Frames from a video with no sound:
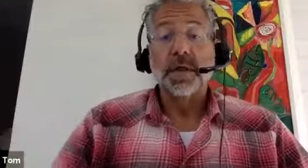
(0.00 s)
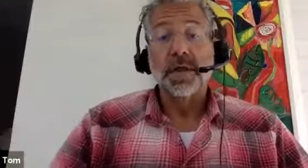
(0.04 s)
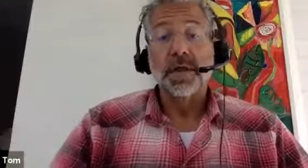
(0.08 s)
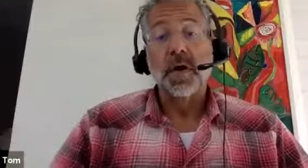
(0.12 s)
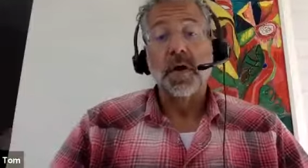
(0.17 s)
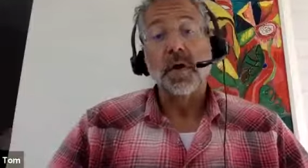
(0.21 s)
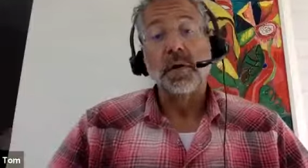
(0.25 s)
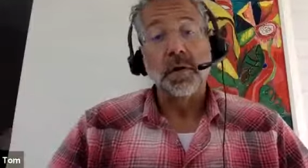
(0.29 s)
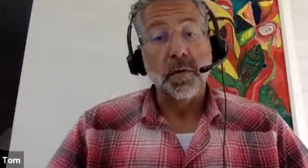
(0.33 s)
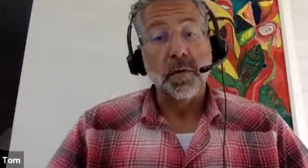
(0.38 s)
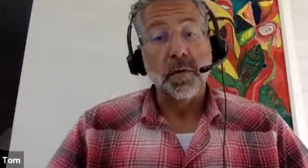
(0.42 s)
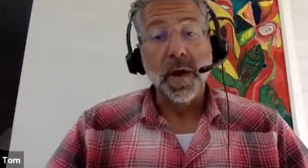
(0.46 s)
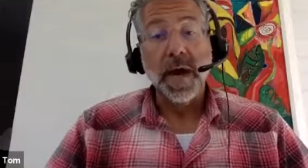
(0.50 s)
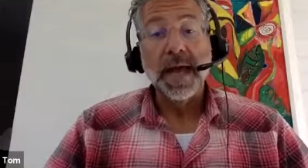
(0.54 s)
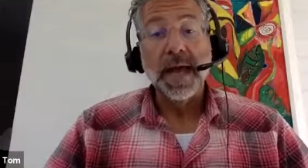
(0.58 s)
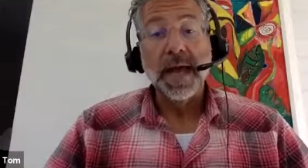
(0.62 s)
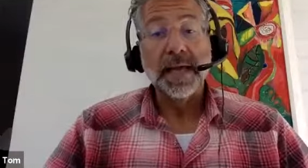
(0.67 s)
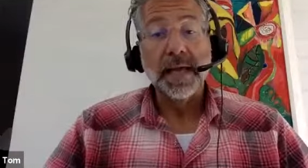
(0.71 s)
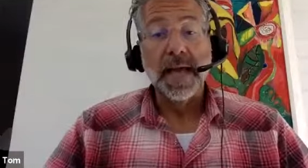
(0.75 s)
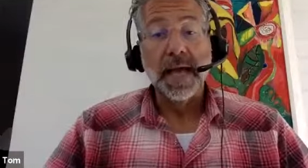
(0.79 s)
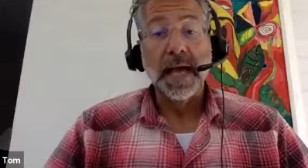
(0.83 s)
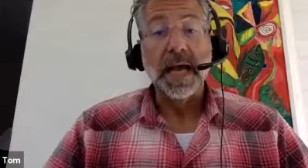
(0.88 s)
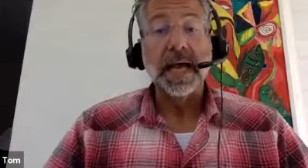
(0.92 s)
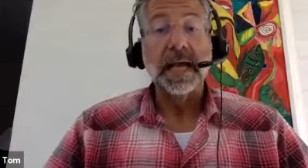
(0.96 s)
the
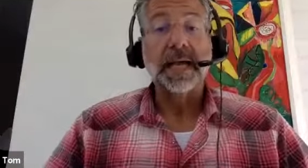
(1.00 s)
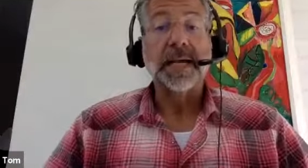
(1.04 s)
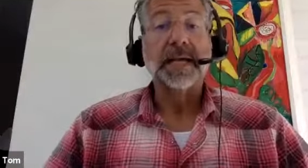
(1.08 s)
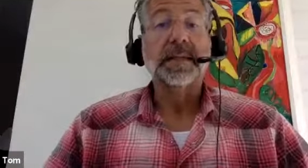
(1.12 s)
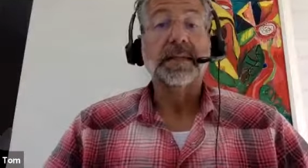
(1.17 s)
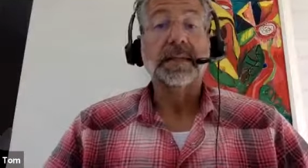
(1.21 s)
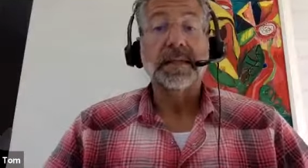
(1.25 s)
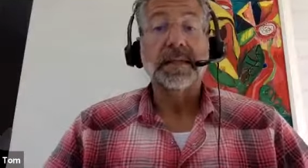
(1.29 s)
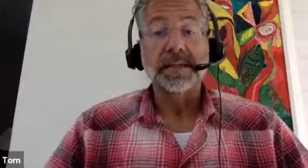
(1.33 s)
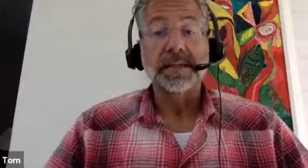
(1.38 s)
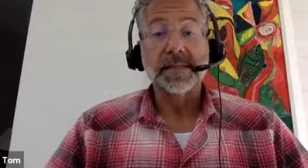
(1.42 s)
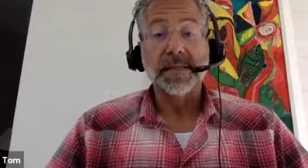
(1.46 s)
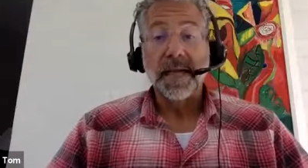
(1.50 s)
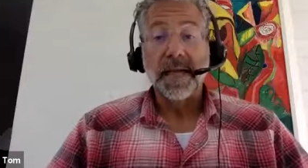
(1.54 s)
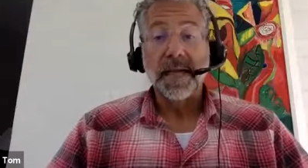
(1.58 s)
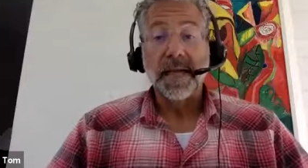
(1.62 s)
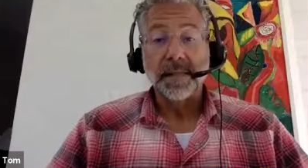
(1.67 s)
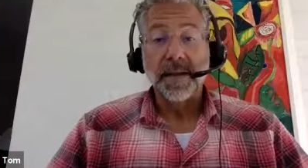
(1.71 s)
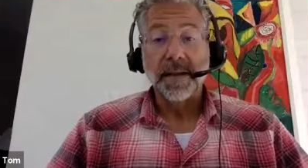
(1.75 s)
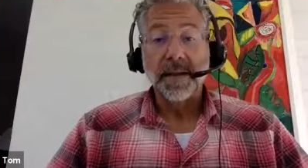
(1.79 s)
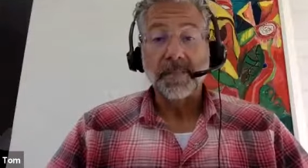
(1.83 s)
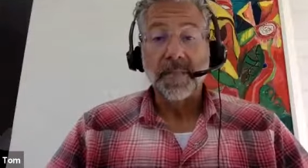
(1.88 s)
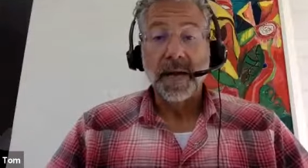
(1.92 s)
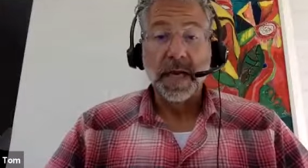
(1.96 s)
roi guy that's kind
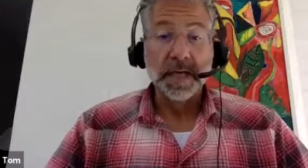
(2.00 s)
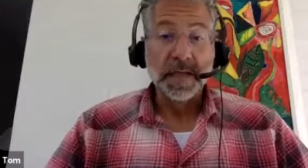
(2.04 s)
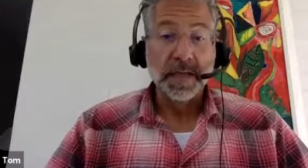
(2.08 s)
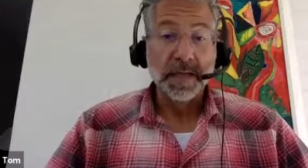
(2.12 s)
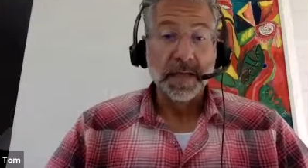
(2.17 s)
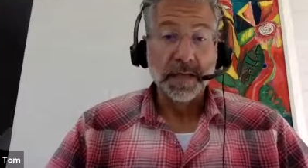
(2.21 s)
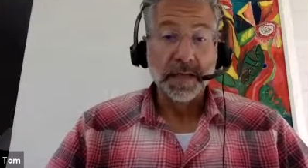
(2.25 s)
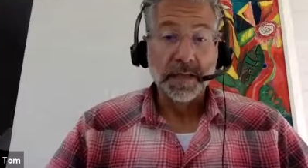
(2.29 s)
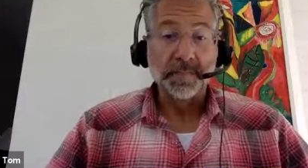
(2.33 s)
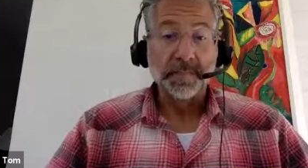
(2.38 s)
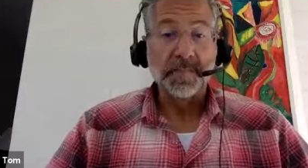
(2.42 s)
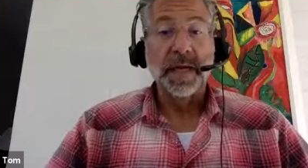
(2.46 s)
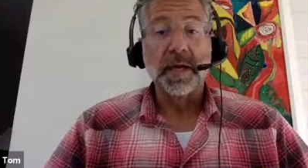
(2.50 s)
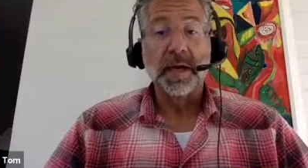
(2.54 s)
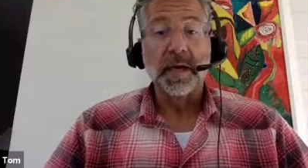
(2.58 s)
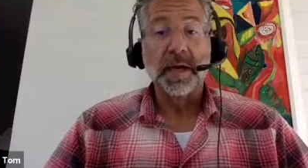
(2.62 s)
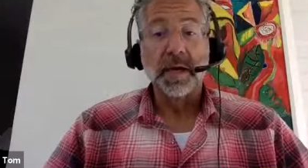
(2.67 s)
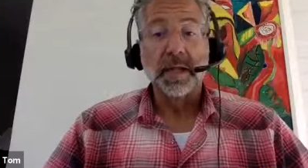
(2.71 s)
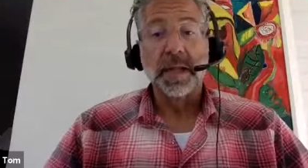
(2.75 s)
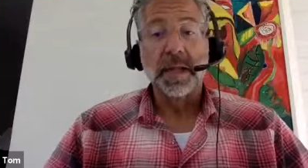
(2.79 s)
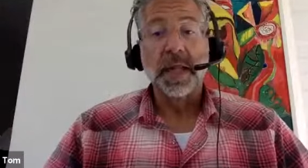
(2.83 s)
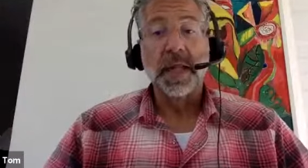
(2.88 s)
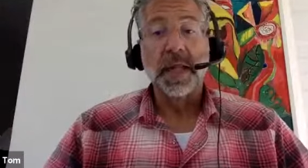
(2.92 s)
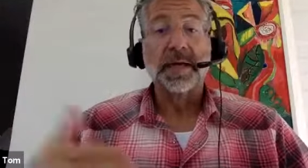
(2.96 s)
of my monica and my
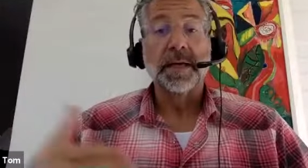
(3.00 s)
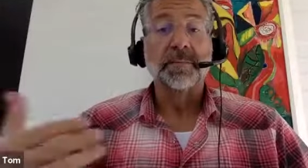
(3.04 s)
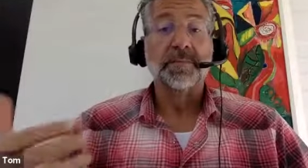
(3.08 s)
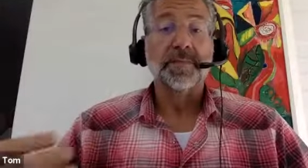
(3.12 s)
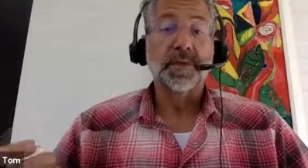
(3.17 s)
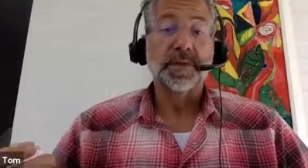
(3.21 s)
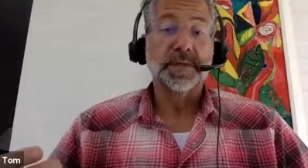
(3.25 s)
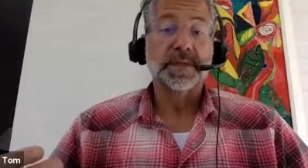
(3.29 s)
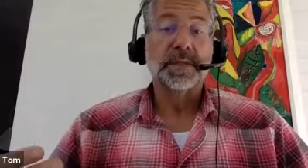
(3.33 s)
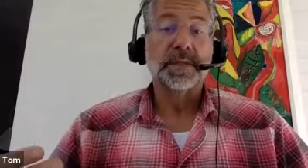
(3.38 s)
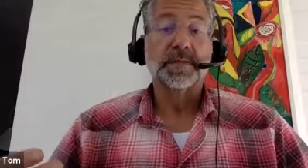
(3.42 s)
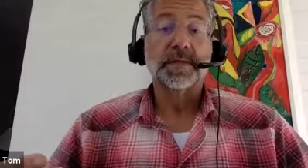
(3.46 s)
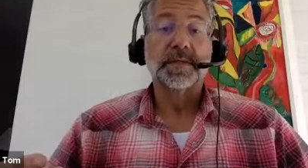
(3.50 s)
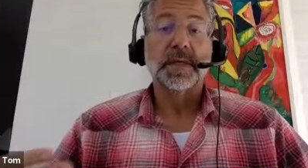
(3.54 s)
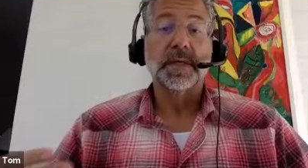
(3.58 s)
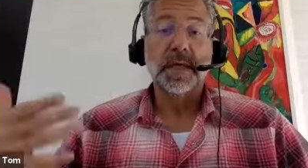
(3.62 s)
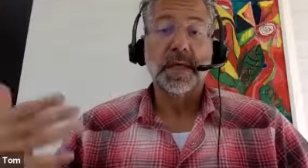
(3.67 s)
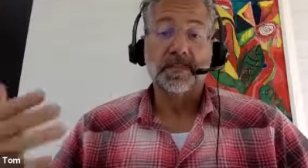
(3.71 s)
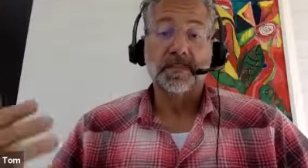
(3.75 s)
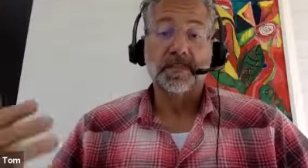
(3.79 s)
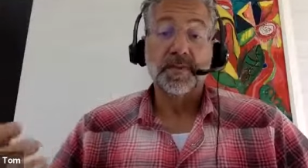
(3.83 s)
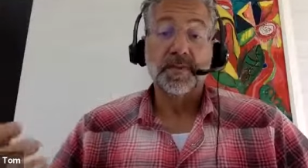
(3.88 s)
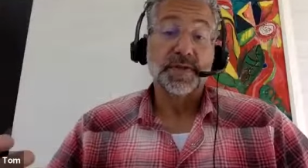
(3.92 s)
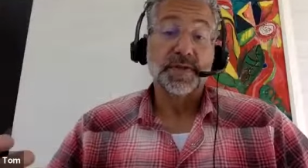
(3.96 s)
online pers-
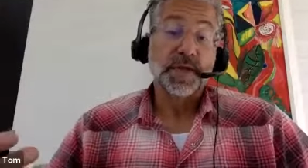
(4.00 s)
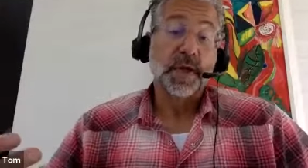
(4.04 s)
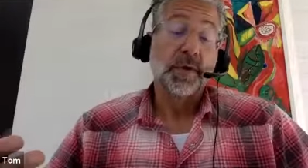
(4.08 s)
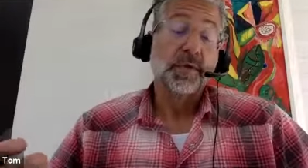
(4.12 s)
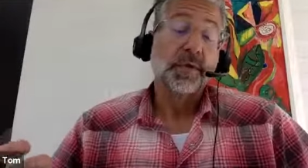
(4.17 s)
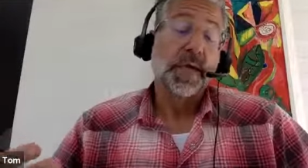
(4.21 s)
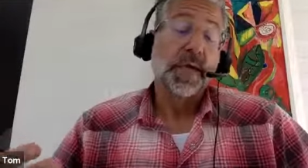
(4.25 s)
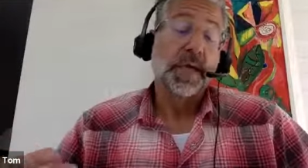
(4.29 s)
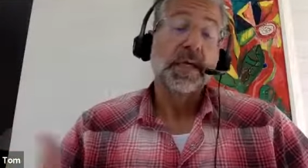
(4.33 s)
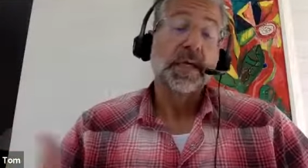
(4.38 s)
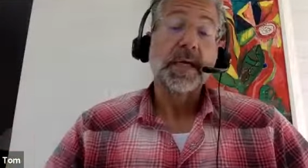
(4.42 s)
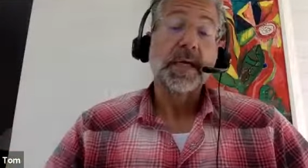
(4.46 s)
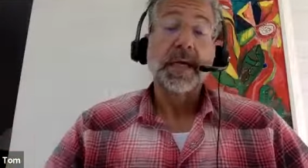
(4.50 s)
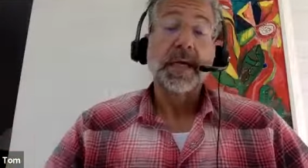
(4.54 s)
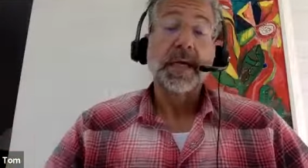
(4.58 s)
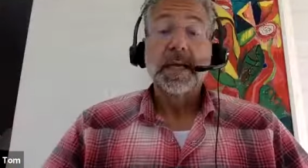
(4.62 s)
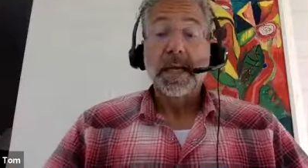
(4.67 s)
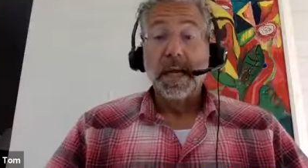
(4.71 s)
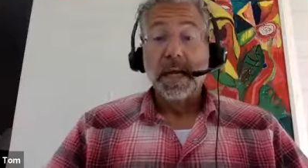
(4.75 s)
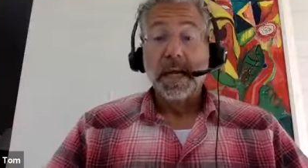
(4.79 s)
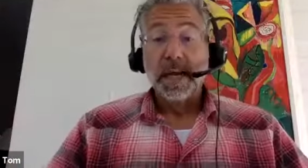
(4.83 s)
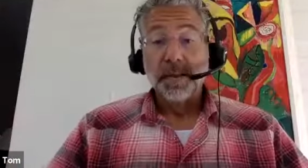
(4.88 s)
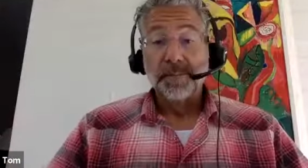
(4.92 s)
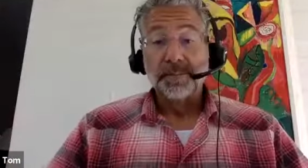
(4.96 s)
uh, persona
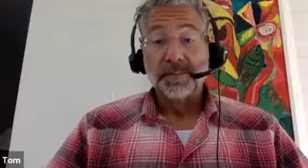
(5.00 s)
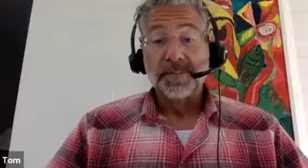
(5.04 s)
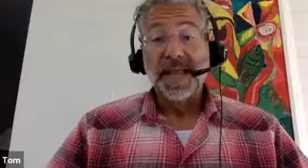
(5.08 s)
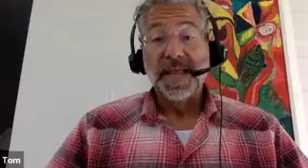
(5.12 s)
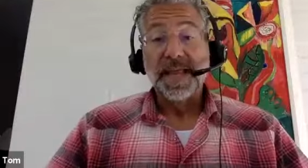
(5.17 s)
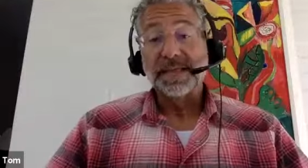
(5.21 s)
um, mm.